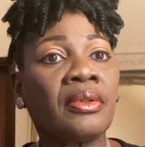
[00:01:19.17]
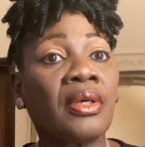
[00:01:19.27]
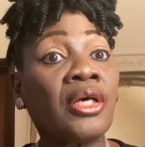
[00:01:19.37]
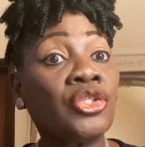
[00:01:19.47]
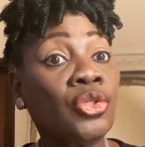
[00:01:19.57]

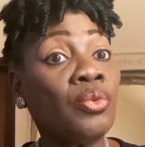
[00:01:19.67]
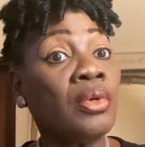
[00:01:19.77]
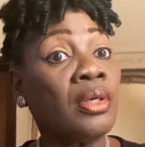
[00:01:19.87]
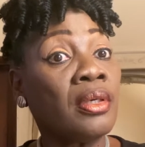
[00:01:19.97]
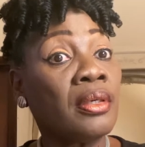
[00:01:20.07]
as you
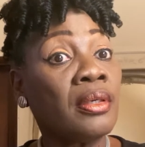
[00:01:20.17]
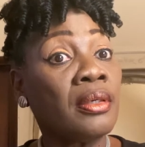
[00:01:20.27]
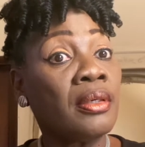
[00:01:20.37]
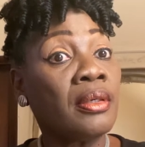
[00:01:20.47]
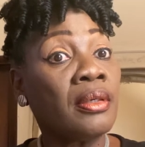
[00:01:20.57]
were
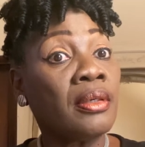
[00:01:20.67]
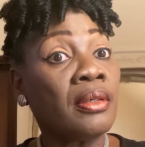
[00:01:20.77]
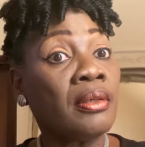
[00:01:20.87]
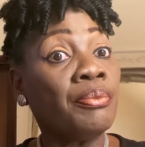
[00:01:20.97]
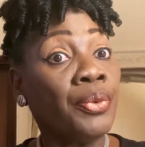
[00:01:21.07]

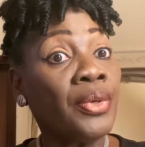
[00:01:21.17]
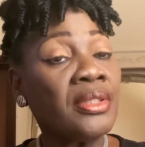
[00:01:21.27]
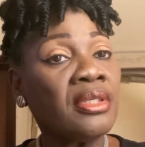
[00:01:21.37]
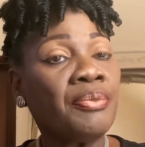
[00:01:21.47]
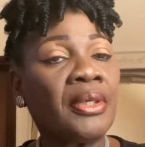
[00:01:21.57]
born
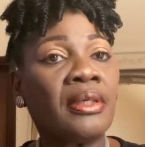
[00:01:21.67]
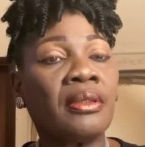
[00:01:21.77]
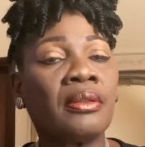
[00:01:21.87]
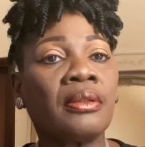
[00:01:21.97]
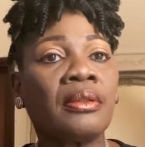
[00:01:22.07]
to be,
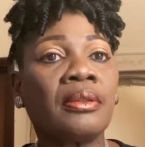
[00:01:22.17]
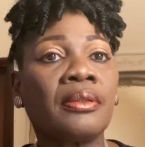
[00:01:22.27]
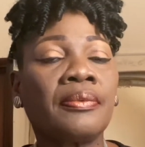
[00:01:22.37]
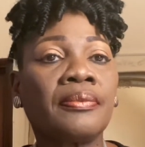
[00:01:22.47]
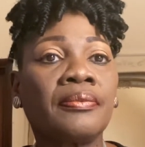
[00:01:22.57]

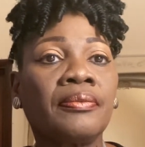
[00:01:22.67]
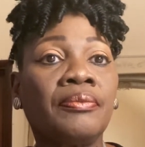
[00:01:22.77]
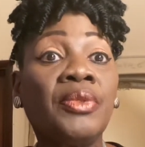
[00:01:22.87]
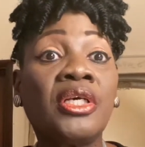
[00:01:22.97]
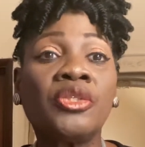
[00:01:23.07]

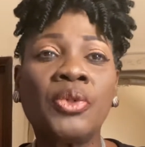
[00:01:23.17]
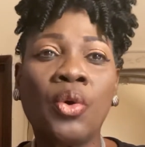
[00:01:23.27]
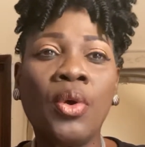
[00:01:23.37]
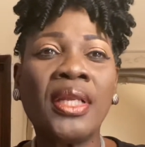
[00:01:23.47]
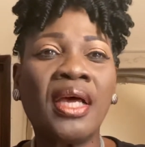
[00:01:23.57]
because we
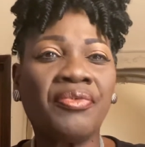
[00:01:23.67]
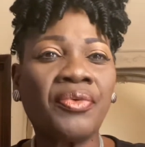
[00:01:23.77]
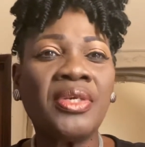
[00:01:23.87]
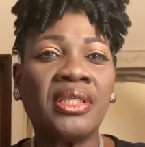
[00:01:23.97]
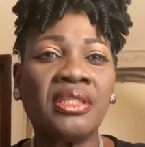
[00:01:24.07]
all have
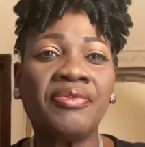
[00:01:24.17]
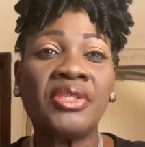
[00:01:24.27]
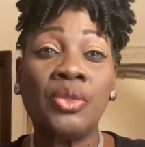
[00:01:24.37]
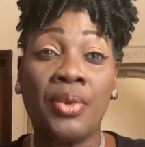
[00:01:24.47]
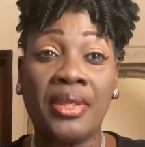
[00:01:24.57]

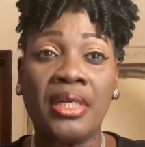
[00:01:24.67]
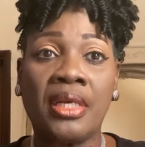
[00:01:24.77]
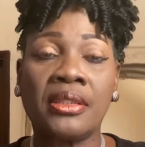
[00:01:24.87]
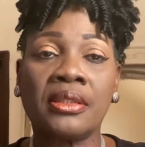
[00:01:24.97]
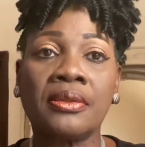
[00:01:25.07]
creativity within us,